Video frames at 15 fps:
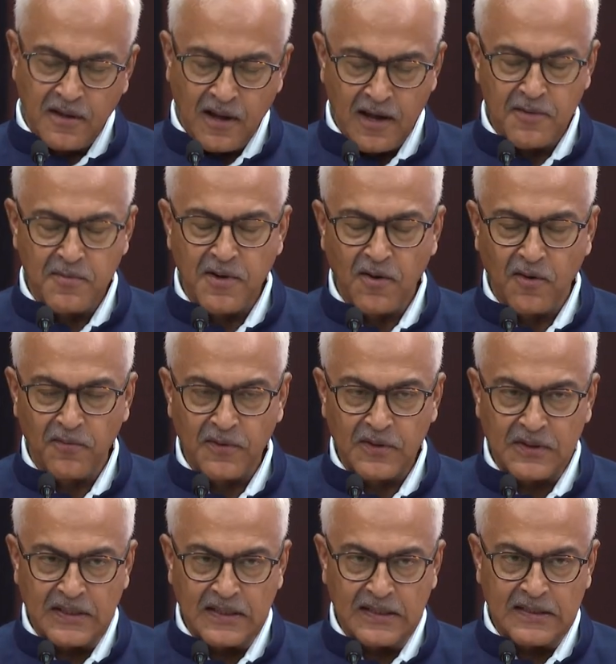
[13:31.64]
IB
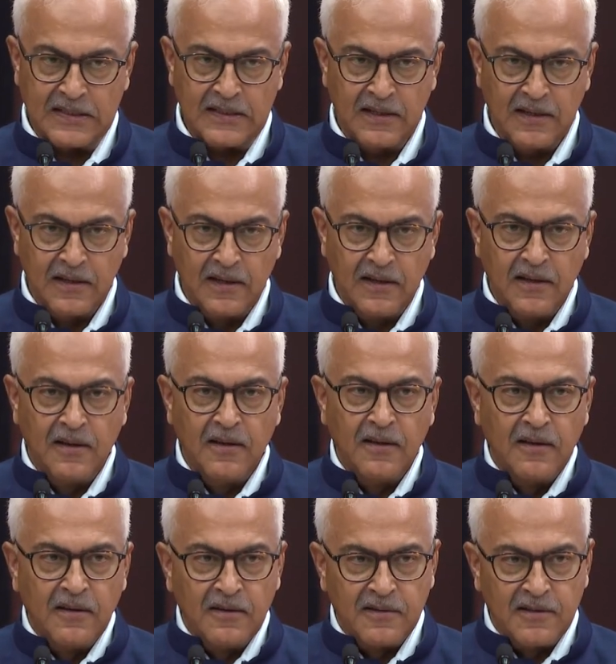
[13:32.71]
officers,
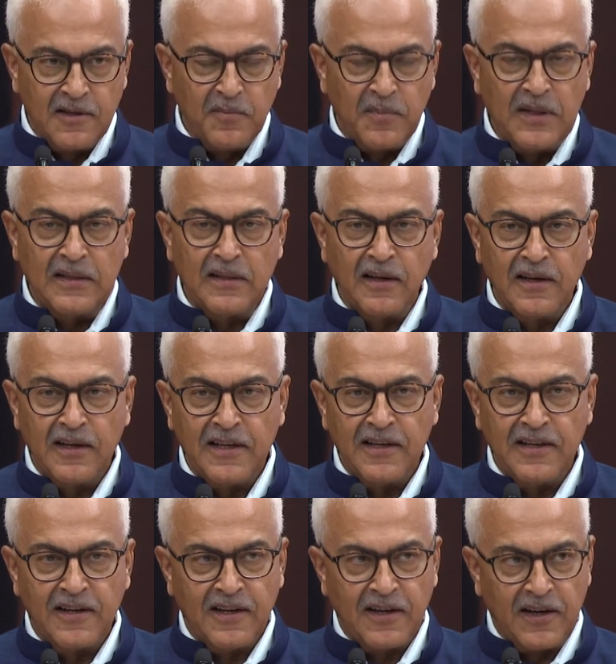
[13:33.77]
CP Delhi,
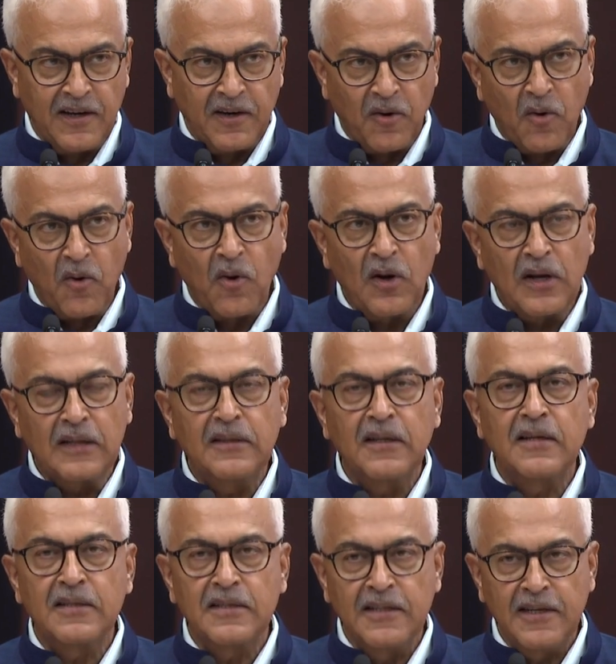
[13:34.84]
and all
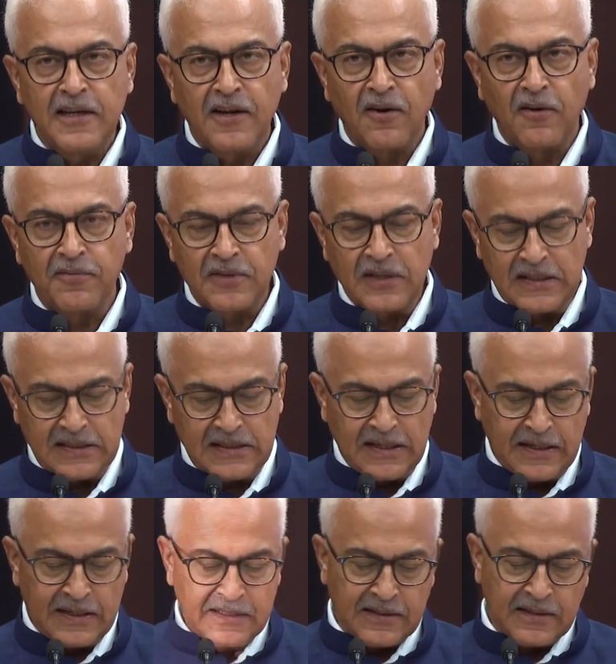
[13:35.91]
other senior officers,
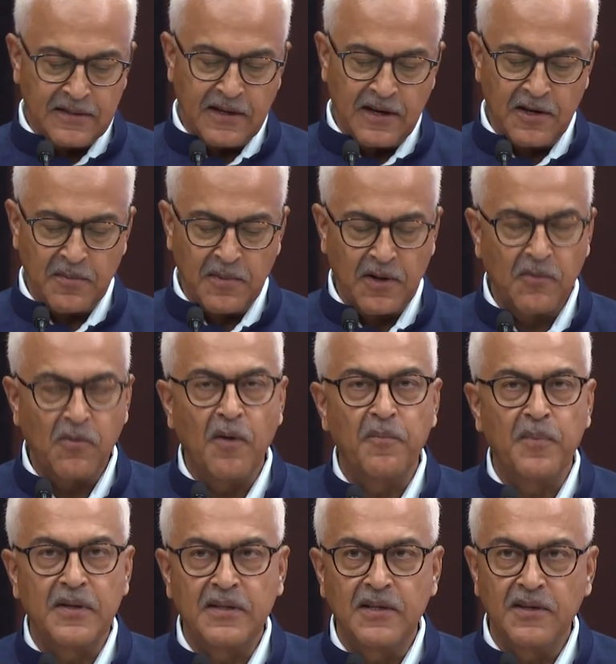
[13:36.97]
ladies and gentlemen who are
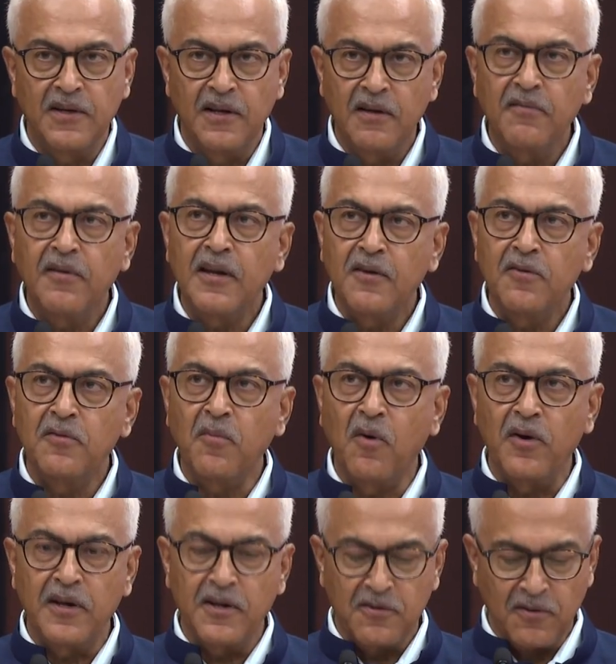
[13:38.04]
present here, very good
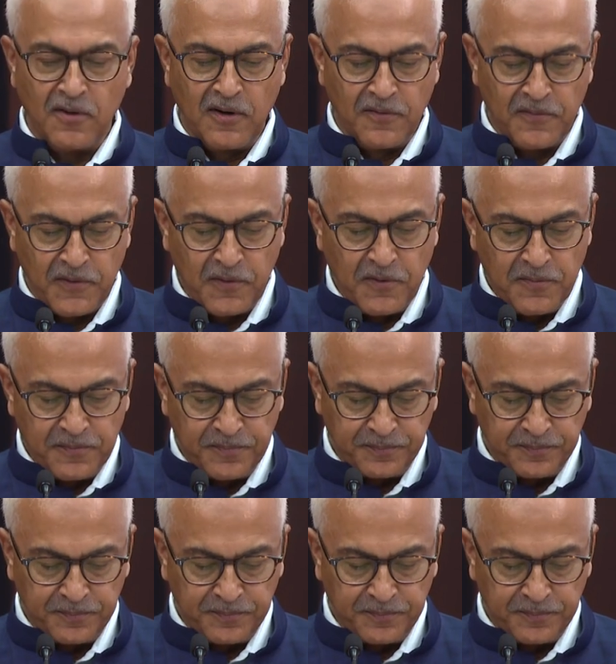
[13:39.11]
morning to all of you.